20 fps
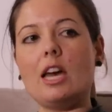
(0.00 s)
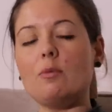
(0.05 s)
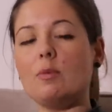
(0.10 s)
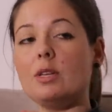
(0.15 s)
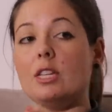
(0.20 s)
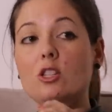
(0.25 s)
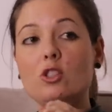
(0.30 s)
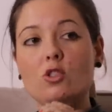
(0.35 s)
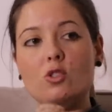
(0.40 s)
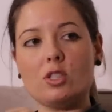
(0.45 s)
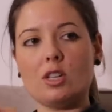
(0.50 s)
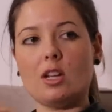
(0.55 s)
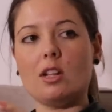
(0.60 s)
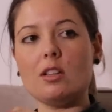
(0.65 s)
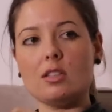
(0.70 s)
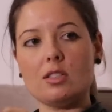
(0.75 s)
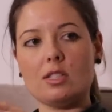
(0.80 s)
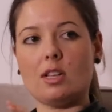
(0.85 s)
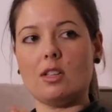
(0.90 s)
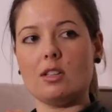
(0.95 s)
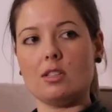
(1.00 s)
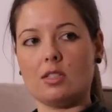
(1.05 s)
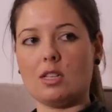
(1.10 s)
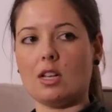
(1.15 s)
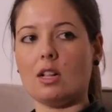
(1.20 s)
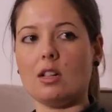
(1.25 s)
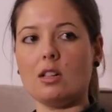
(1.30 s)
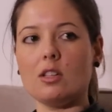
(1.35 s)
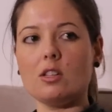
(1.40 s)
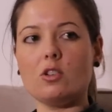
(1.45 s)
and we need to sell, sell,
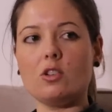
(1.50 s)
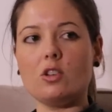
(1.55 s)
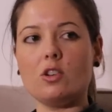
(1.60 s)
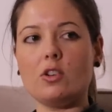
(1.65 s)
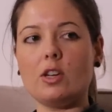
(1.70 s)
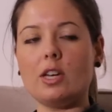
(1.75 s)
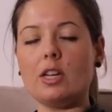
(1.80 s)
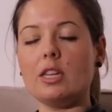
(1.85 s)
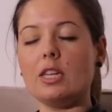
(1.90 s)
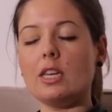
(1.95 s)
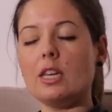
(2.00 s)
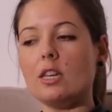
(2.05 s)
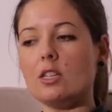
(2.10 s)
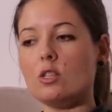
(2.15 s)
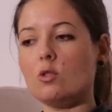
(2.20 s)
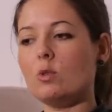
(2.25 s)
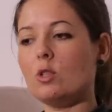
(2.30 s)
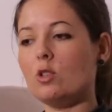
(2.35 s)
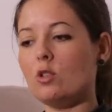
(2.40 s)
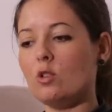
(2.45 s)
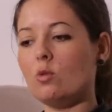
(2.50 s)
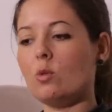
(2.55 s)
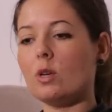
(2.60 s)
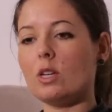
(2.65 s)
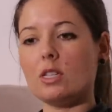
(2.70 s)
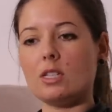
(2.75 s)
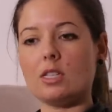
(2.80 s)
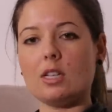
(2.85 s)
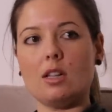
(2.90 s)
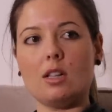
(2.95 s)
sell, you know. Mm. And yes, we do
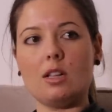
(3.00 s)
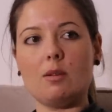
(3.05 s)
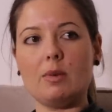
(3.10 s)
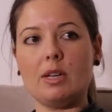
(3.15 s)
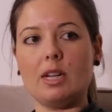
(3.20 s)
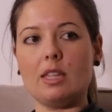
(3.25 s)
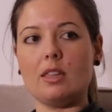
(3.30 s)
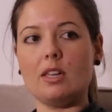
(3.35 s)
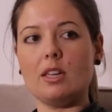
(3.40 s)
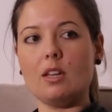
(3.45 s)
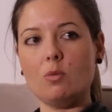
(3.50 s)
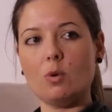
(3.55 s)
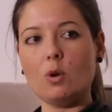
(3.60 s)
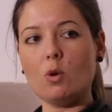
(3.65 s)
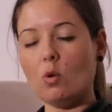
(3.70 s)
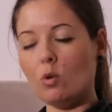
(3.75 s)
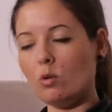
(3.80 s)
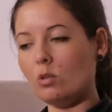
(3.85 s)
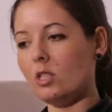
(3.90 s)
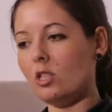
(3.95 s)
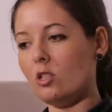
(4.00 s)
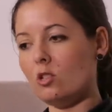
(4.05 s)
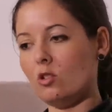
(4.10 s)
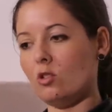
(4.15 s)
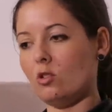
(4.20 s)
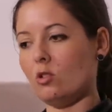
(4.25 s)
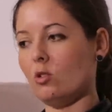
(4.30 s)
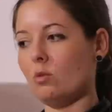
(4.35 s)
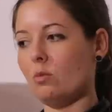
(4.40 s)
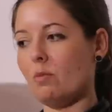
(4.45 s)
want to sell. I mean, at the end, we all need
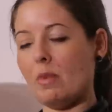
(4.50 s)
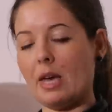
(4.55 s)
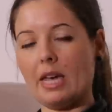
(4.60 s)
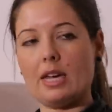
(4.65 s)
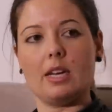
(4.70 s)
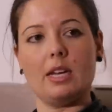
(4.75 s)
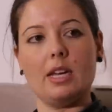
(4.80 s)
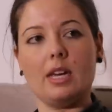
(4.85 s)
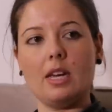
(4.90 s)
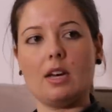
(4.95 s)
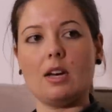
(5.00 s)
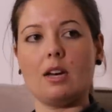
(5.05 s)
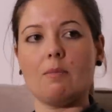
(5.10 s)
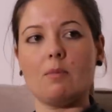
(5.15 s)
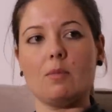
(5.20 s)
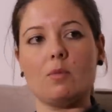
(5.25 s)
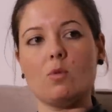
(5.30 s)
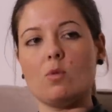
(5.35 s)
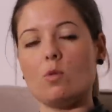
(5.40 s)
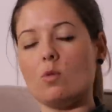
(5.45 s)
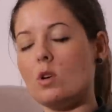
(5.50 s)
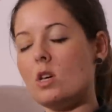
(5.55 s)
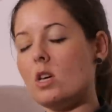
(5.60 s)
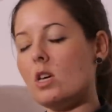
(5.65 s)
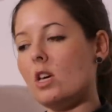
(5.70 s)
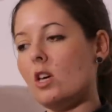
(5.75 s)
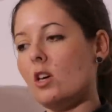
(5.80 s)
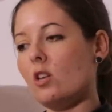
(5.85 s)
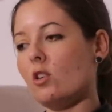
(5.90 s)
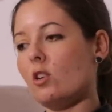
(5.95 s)
to make an income, or
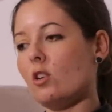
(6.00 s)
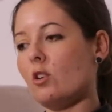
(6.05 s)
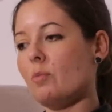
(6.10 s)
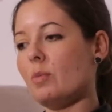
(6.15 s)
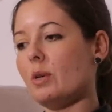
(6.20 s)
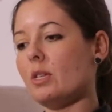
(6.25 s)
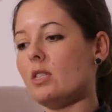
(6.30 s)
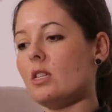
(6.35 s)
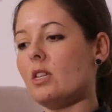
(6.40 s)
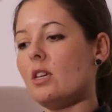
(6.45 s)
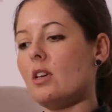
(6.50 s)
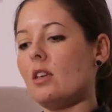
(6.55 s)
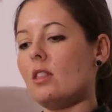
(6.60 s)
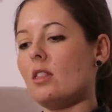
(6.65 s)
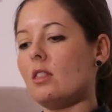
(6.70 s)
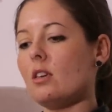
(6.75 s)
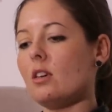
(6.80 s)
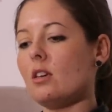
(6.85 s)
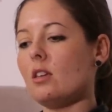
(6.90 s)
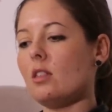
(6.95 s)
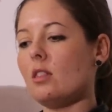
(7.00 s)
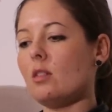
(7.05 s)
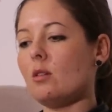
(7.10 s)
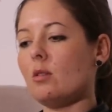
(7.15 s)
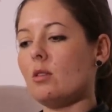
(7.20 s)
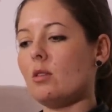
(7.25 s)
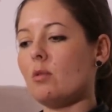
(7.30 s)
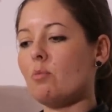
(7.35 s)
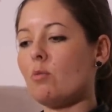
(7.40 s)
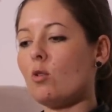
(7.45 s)
you know, but the, the,
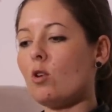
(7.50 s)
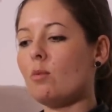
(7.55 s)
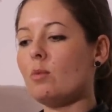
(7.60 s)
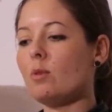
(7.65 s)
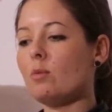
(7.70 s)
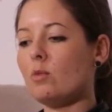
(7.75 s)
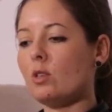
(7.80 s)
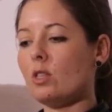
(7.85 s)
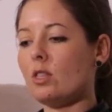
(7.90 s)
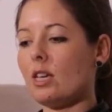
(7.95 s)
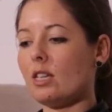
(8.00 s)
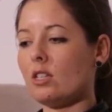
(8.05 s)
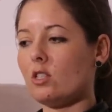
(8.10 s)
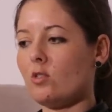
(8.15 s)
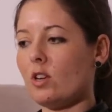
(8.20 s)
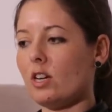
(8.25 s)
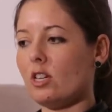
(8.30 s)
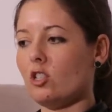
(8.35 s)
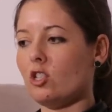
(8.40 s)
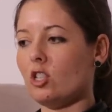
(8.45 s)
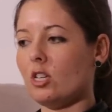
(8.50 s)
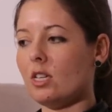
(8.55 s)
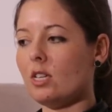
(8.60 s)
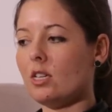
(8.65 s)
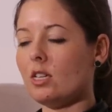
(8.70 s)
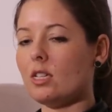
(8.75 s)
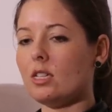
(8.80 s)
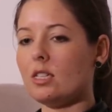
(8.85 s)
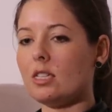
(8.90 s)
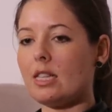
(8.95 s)
the problem with that strategy
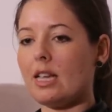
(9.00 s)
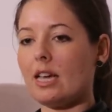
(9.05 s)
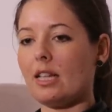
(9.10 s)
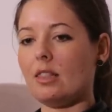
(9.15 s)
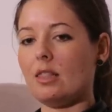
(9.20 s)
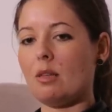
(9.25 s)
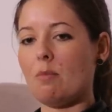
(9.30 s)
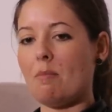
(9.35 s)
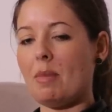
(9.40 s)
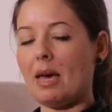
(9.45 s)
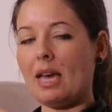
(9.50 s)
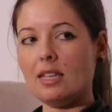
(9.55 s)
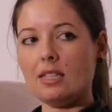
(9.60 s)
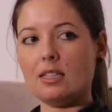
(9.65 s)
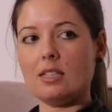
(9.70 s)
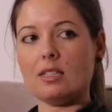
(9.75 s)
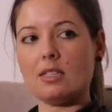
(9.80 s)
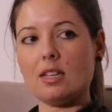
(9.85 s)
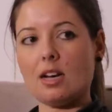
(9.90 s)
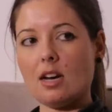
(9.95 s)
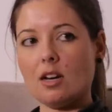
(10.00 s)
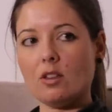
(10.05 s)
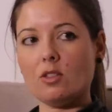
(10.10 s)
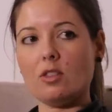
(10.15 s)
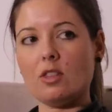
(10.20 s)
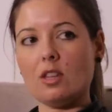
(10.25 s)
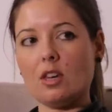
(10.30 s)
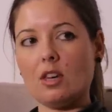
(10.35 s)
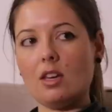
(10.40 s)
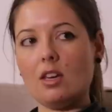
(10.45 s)
is that the masses
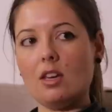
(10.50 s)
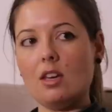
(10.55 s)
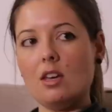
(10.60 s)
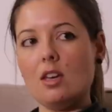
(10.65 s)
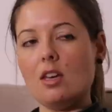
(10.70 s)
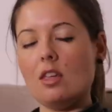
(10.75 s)
out there,